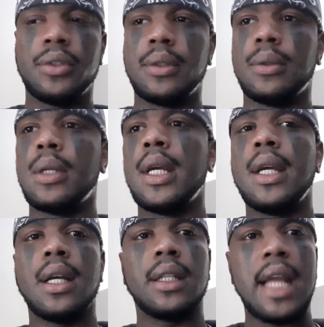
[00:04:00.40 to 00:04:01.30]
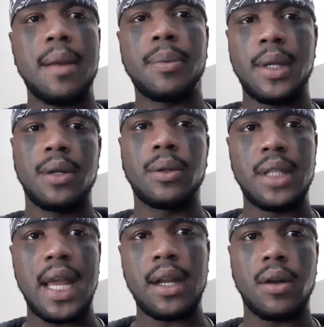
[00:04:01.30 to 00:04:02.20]
to elaborate on
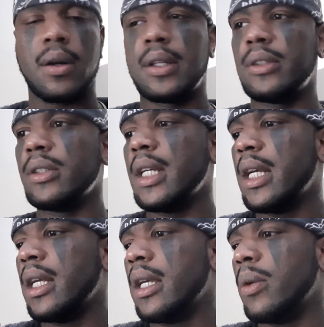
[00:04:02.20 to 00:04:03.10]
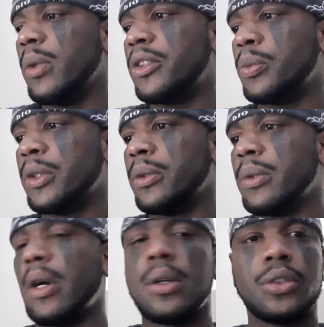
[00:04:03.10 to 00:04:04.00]
that cause, which
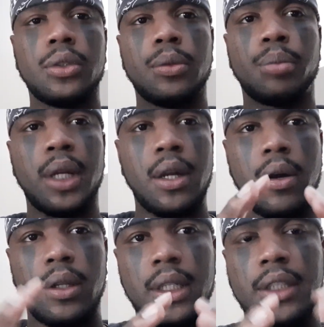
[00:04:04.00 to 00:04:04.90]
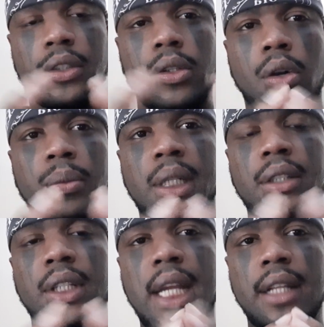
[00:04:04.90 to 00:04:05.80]
will also bring all of this and culminate
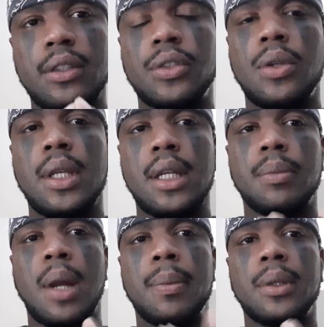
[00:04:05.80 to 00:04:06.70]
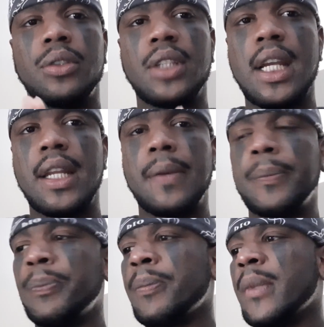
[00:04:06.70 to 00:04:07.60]
together so you can get a proper
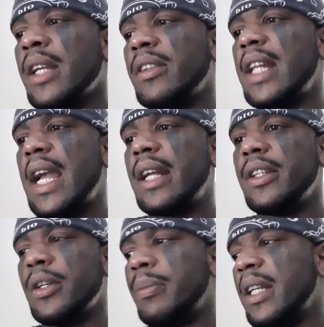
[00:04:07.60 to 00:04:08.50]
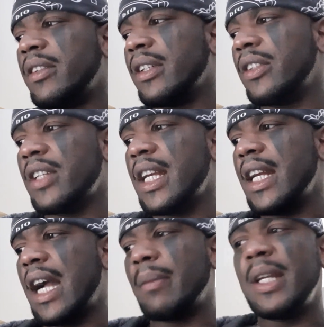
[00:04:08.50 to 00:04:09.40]
understanding, is that you're basically
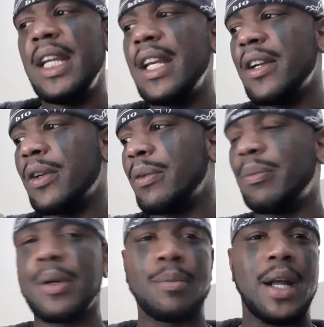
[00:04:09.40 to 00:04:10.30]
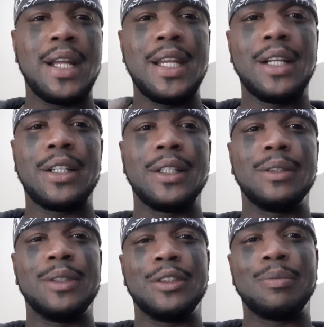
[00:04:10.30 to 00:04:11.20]
saying, I'm here, but my
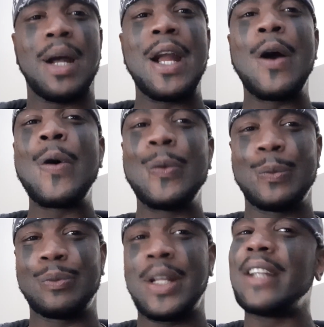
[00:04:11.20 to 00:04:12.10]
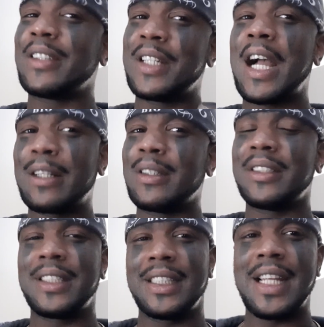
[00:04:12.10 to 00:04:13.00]
income is my own as a
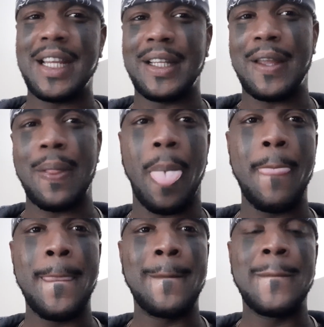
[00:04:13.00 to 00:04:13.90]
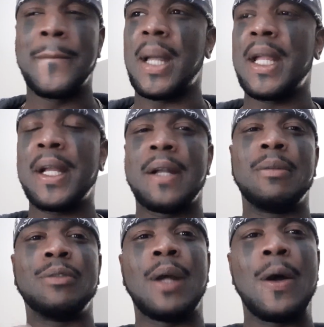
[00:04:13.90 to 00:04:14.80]
non-resident alien. My income
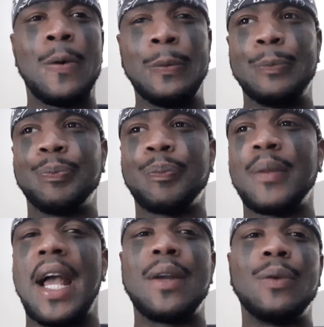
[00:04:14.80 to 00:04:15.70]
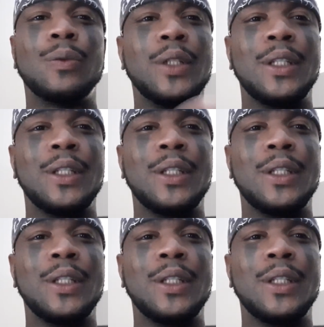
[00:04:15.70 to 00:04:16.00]
is my own. I don't